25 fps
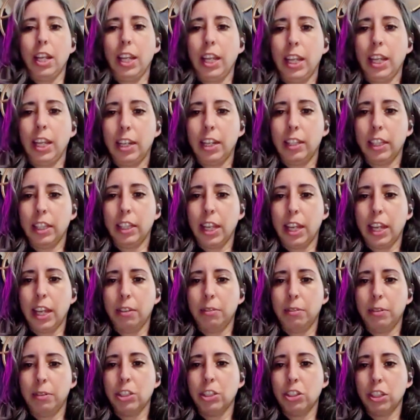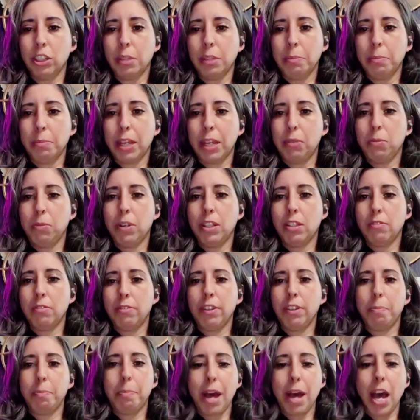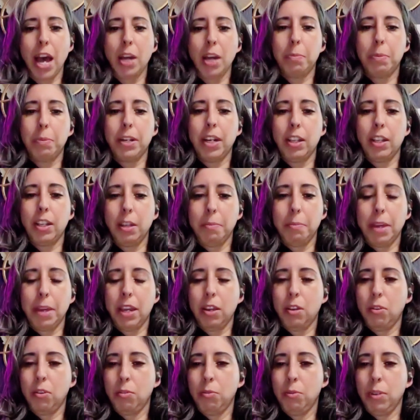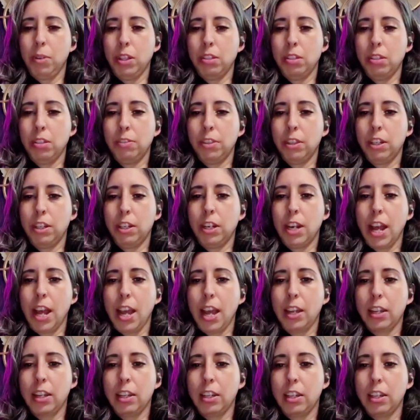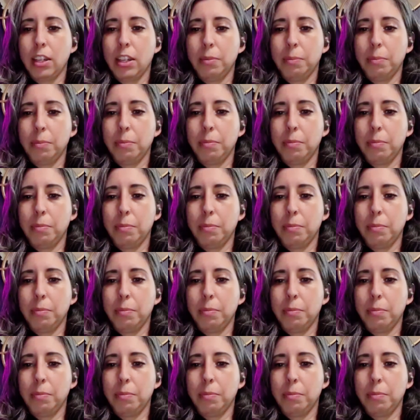and they originally made ones for the back, but now they make ones for the neck.